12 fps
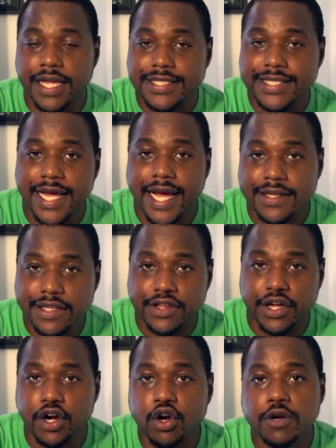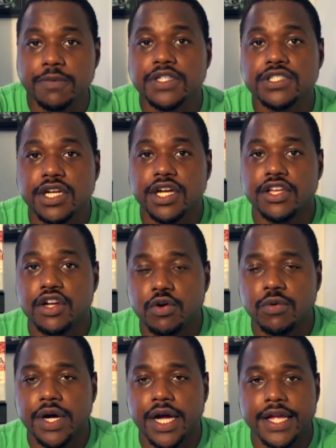attack that they're going to be sending your
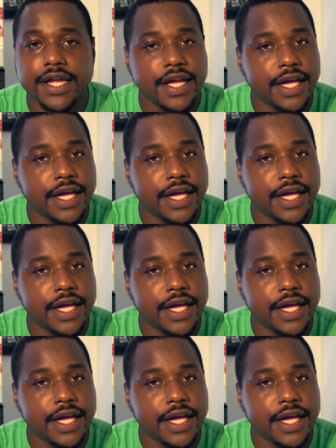way